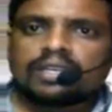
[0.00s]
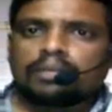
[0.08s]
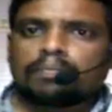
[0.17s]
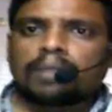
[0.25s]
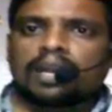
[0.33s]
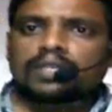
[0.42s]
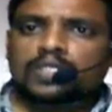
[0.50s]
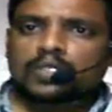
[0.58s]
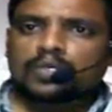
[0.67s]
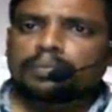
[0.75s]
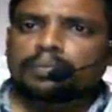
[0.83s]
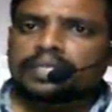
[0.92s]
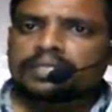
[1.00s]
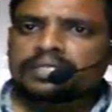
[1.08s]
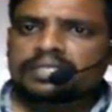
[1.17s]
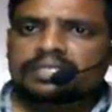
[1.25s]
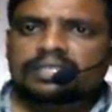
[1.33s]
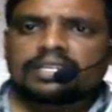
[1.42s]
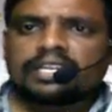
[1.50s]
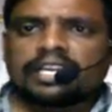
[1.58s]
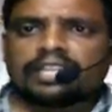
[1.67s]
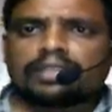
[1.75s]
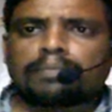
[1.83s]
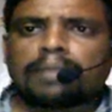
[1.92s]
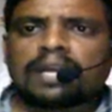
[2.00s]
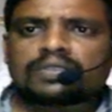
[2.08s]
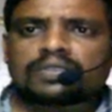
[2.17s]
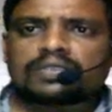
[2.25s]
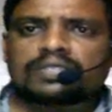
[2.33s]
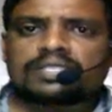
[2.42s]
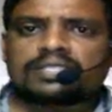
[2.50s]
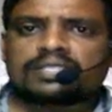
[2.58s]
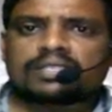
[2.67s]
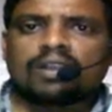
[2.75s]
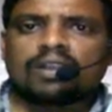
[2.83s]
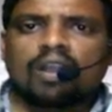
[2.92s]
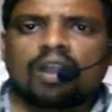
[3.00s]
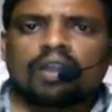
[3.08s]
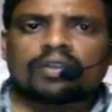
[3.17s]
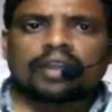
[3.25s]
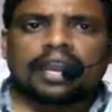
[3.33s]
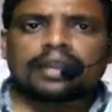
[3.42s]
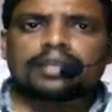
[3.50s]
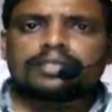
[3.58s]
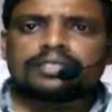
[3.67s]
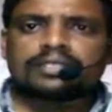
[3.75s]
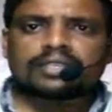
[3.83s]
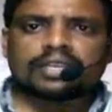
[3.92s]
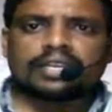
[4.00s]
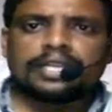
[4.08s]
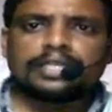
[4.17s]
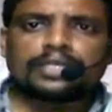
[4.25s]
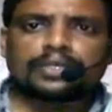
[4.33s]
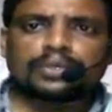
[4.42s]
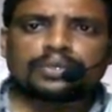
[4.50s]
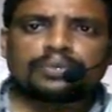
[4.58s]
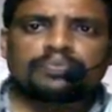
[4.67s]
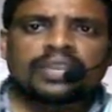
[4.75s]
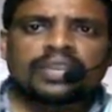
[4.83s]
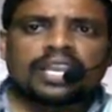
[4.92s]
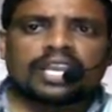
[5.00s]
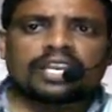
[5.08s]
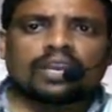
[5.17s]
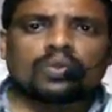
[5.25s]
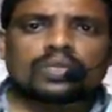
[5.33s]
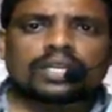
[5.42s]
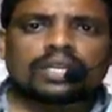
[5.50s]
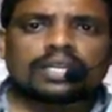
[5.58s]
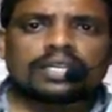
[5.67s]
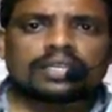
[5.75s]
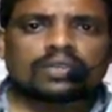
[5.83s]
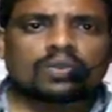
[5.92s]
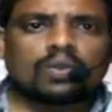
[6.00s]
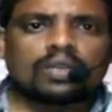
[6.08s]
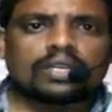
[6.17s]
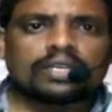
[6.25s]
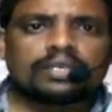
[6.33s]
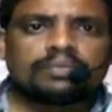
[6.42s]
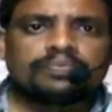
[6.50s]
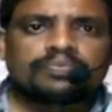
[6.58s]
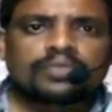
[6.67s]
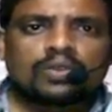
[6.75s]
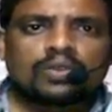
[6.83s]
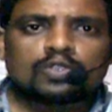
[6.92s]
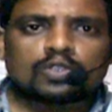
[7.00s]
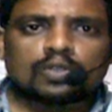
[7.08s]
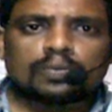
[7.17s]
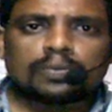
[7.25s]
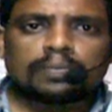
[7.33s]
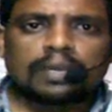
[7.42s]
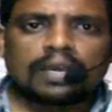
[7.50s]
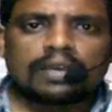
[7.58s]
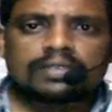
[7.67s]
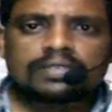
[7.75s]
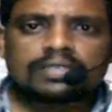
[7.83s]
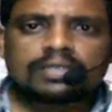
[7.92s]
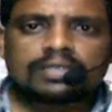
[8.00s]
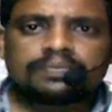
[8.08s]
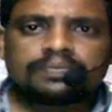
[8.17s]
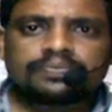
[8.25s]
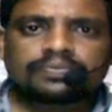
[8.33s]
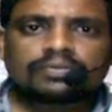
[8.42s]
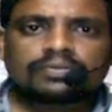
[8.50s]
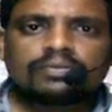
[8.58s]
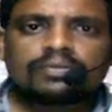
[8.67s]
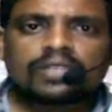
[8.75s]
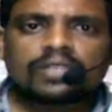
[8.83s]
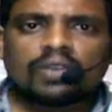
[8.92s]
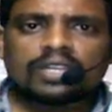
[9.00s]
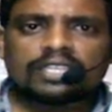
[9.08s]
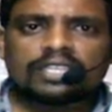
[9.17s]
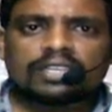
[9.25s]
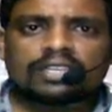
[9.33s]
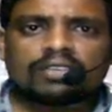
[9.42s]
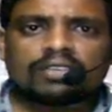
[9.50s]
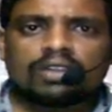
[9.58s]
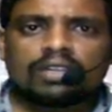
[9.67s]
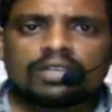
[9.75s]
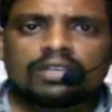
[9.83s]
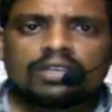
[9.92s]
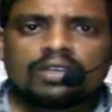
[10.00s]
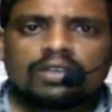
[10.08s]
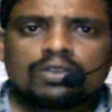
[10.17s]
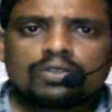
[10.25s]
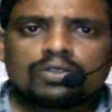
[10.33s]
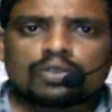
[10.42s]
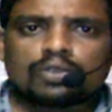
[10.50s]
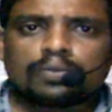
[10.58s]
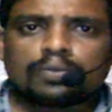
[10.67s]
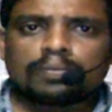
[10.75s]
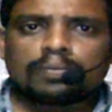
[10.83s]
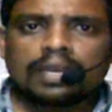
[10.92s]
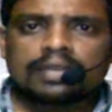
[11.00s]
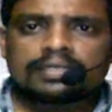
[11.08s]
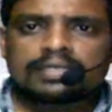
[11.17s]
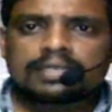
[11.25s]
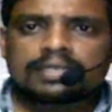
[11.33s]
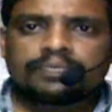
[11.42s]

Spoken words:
blastomeres in the blastocyst are arranged into an outer layer called trophoblast. What are they called? Trophoblast.